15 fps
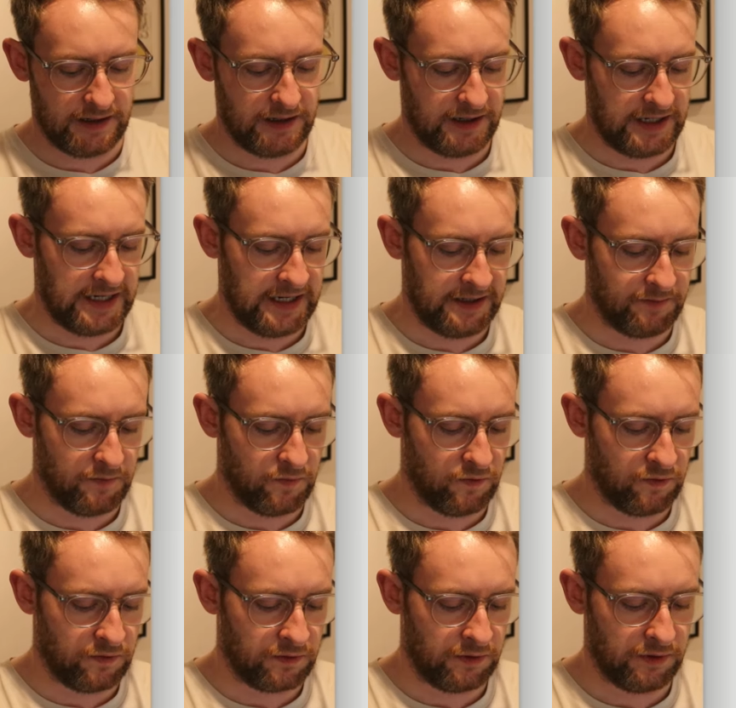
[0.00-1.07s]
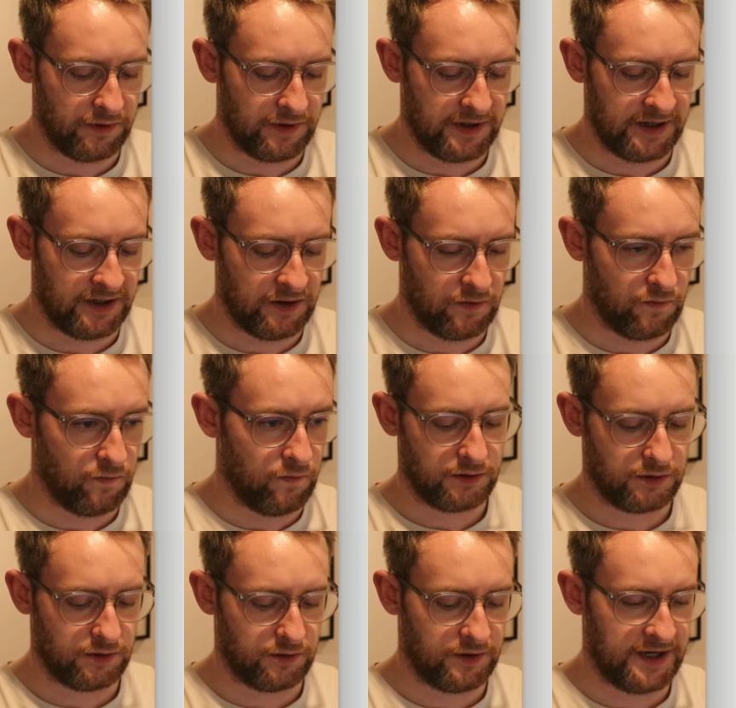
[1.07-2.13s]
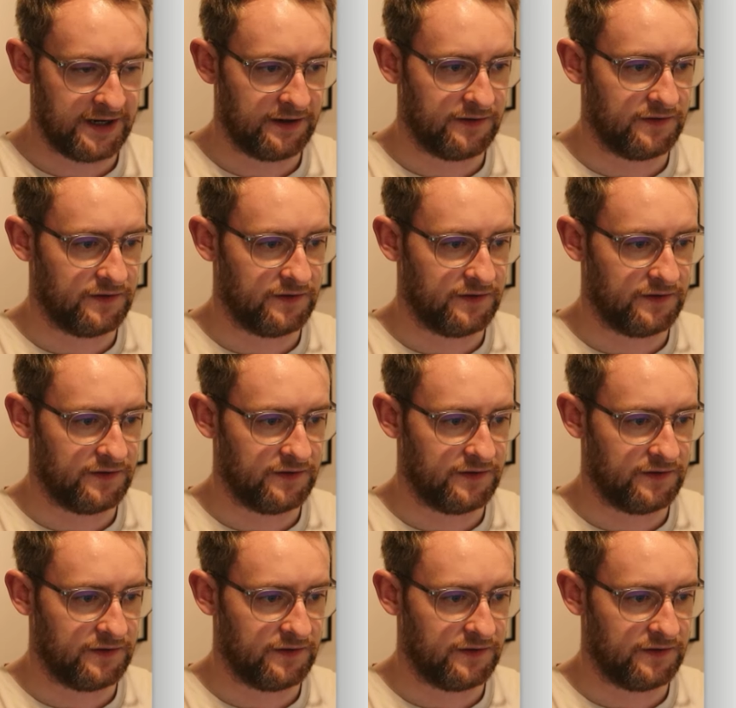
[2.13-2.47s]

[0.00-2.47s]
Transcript: add more than correct